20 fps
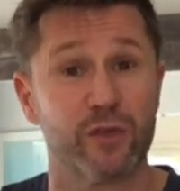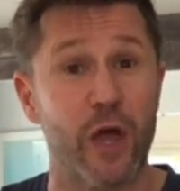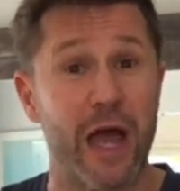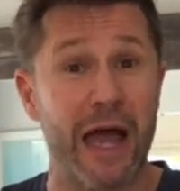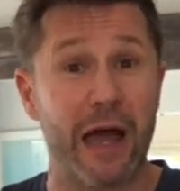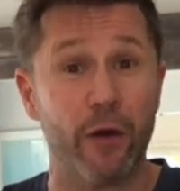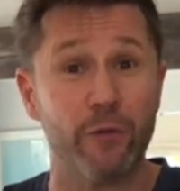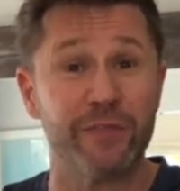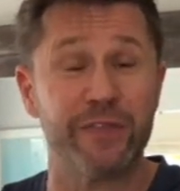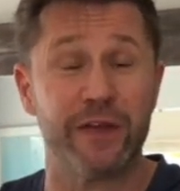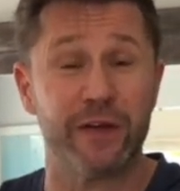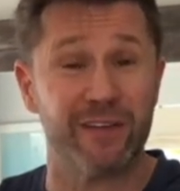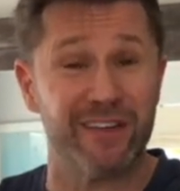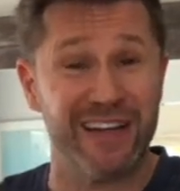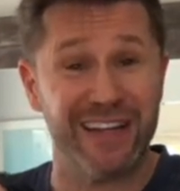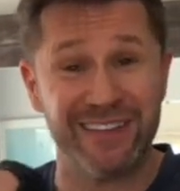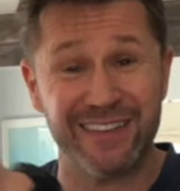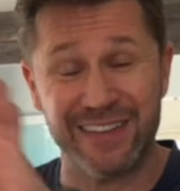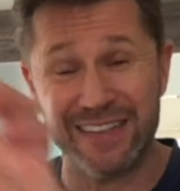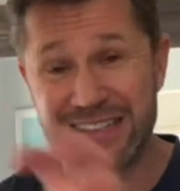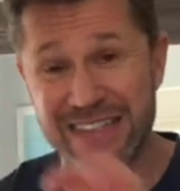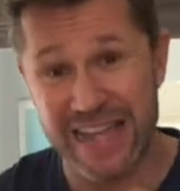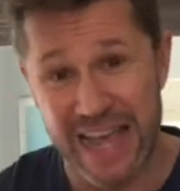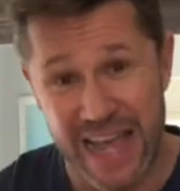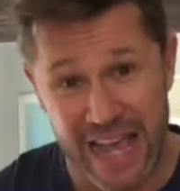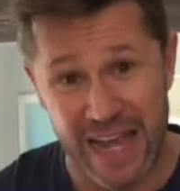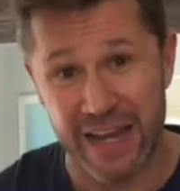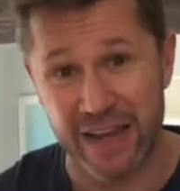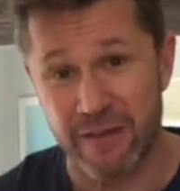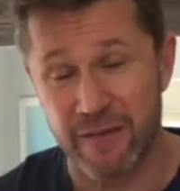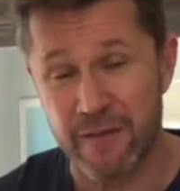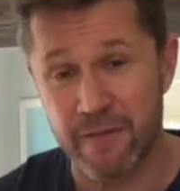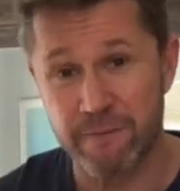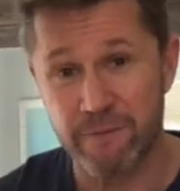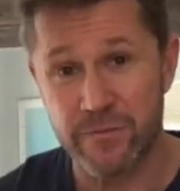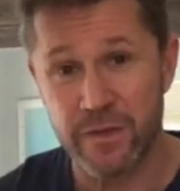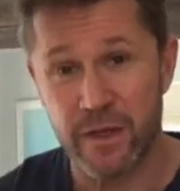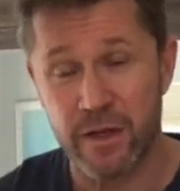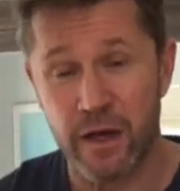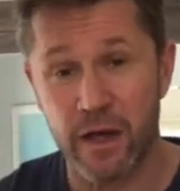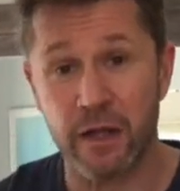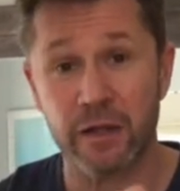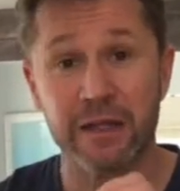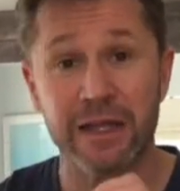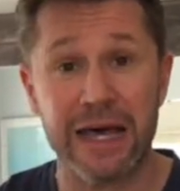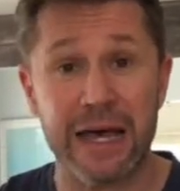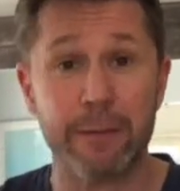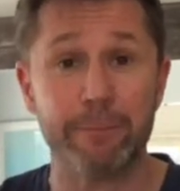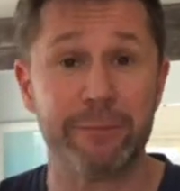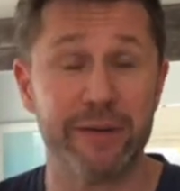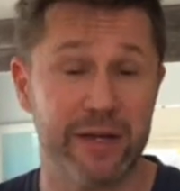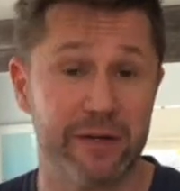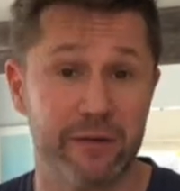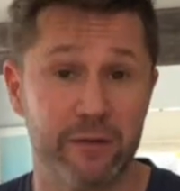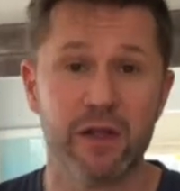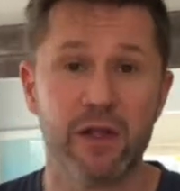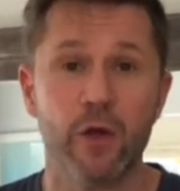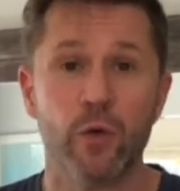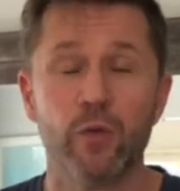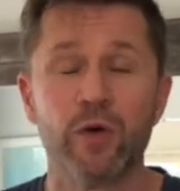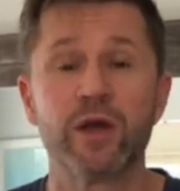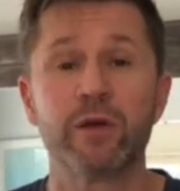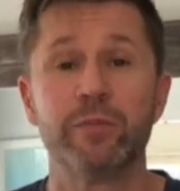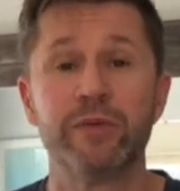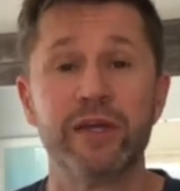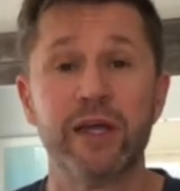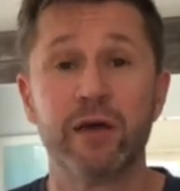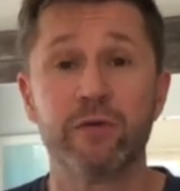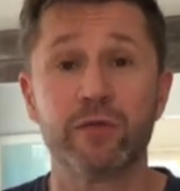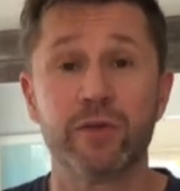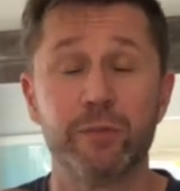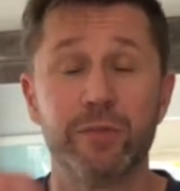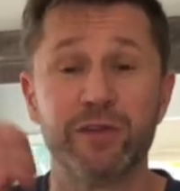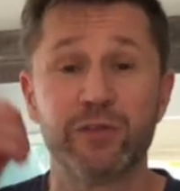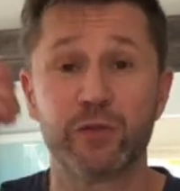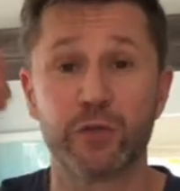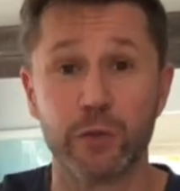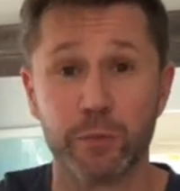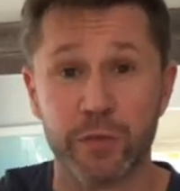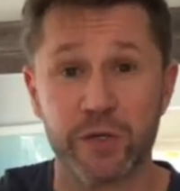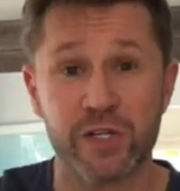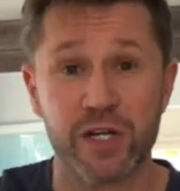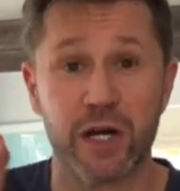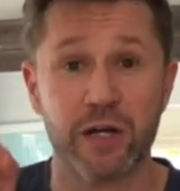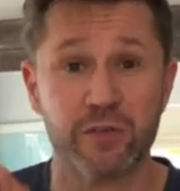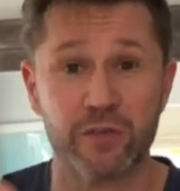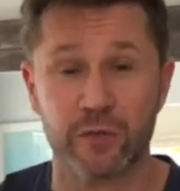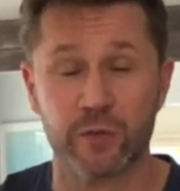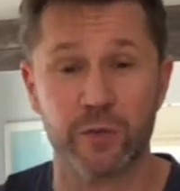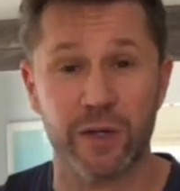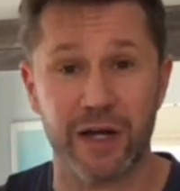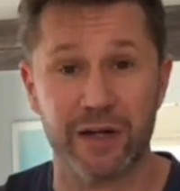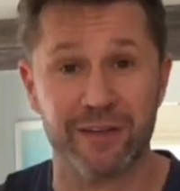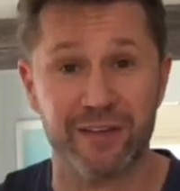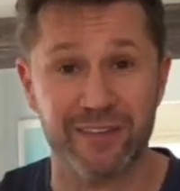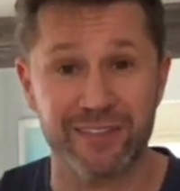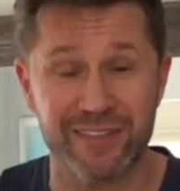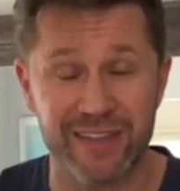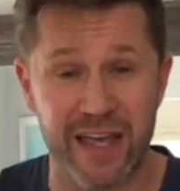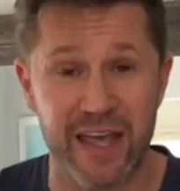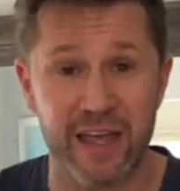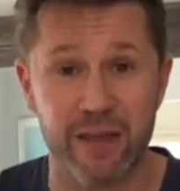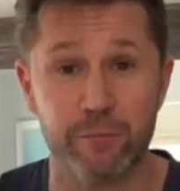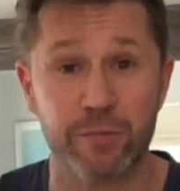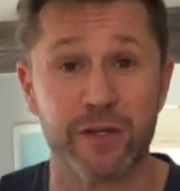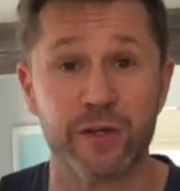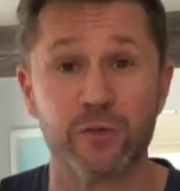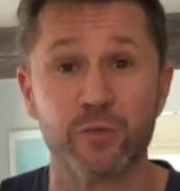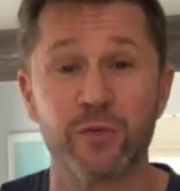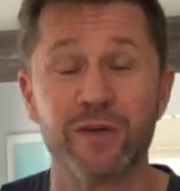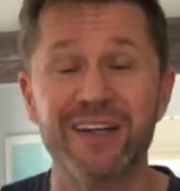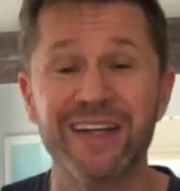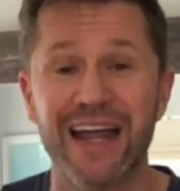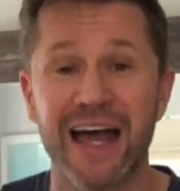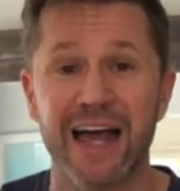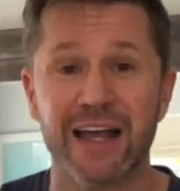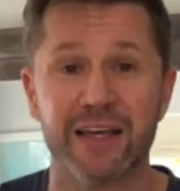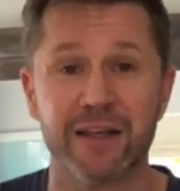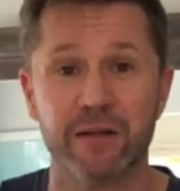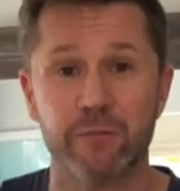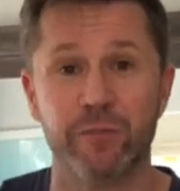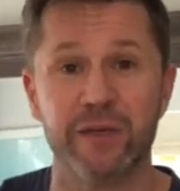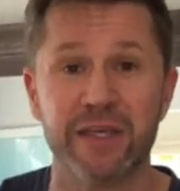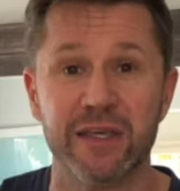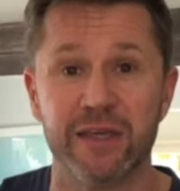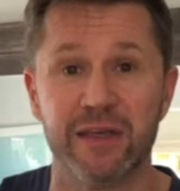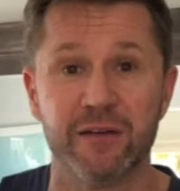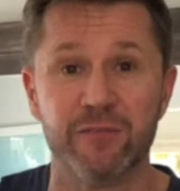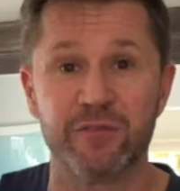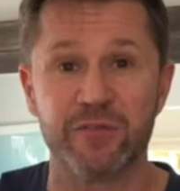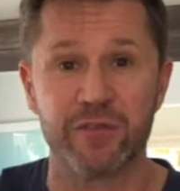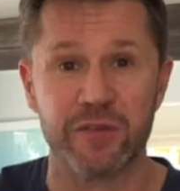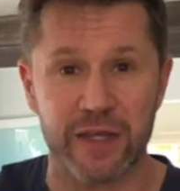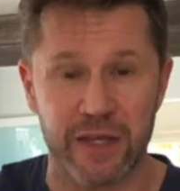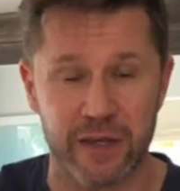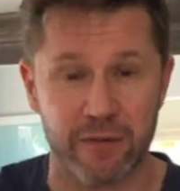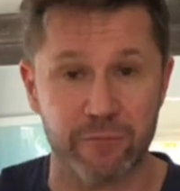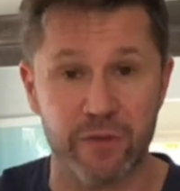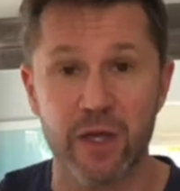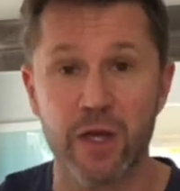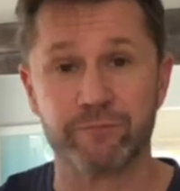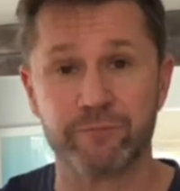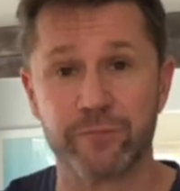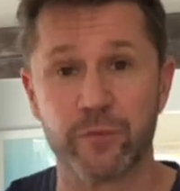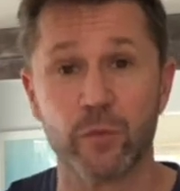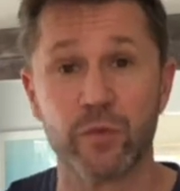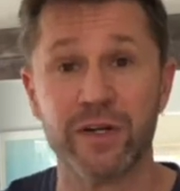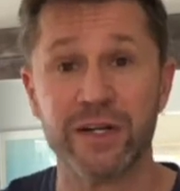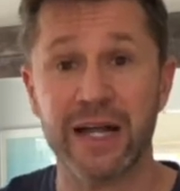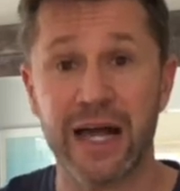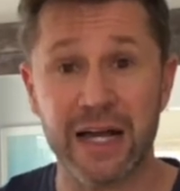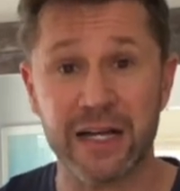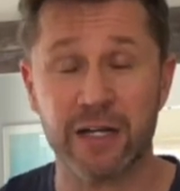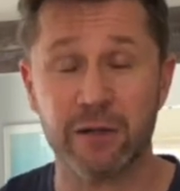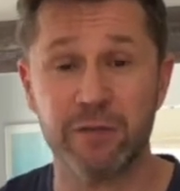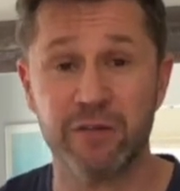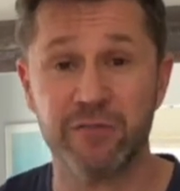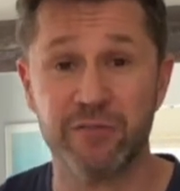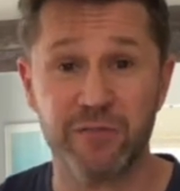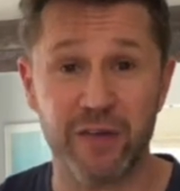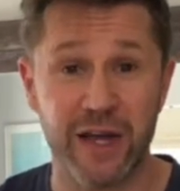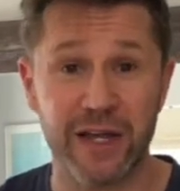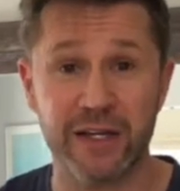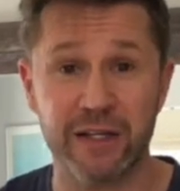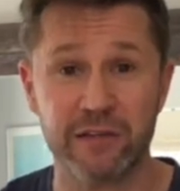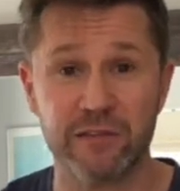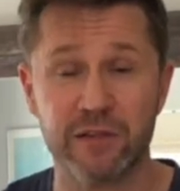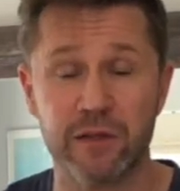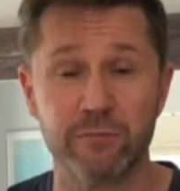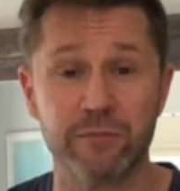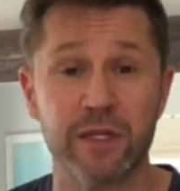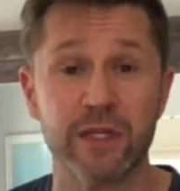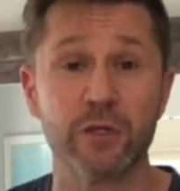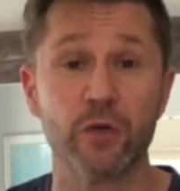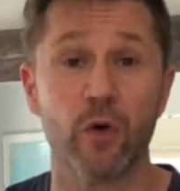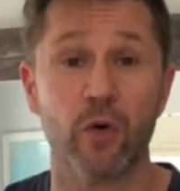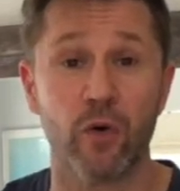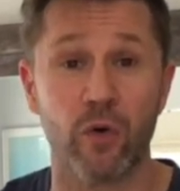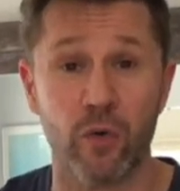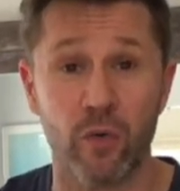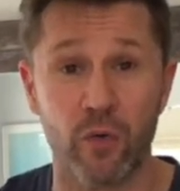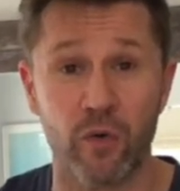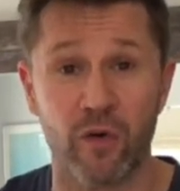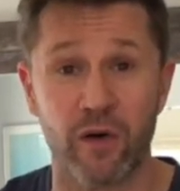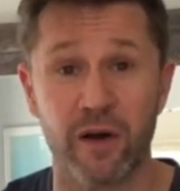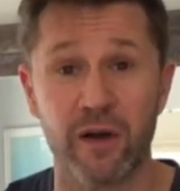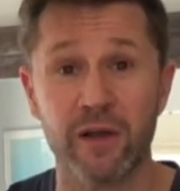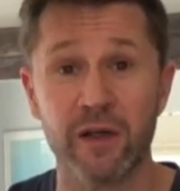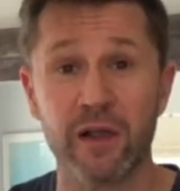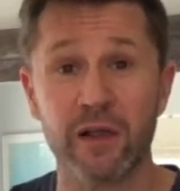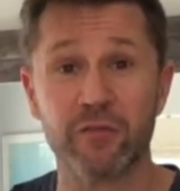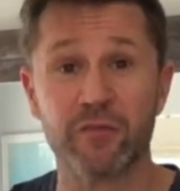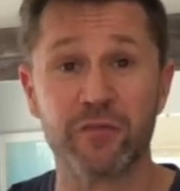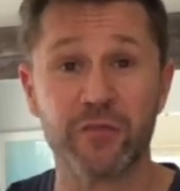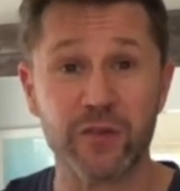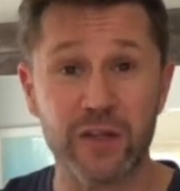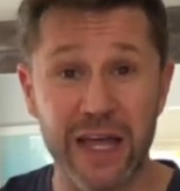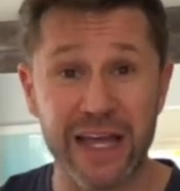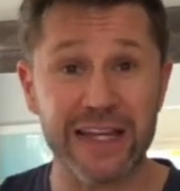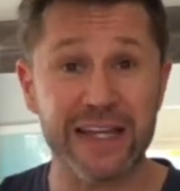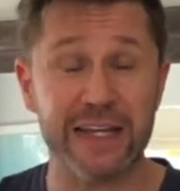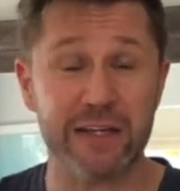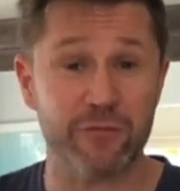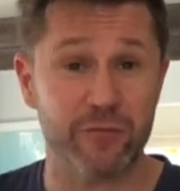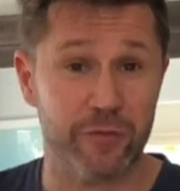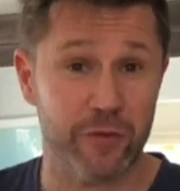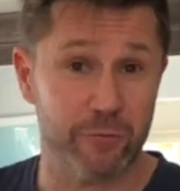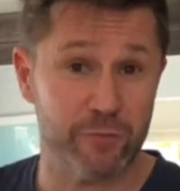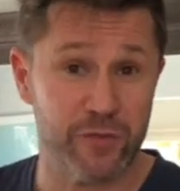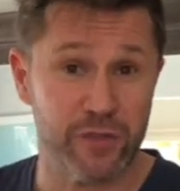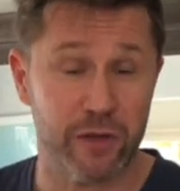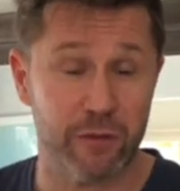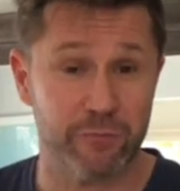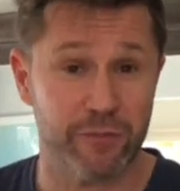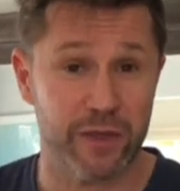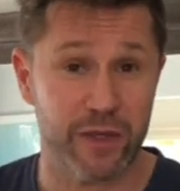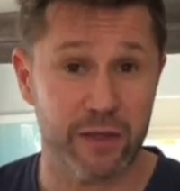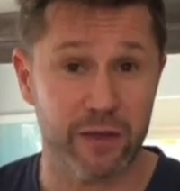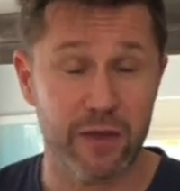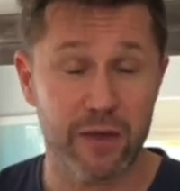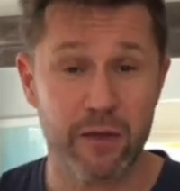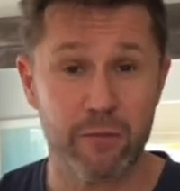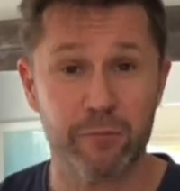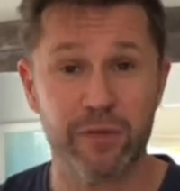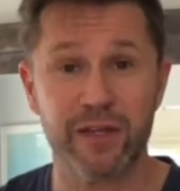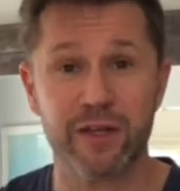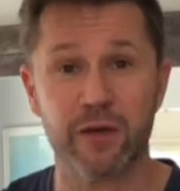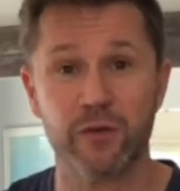out there in the day a lot better. We're going to be able to be supercharged throughout our day because we're not going to be inflamed. We're not going to be fighting something or flighting from something because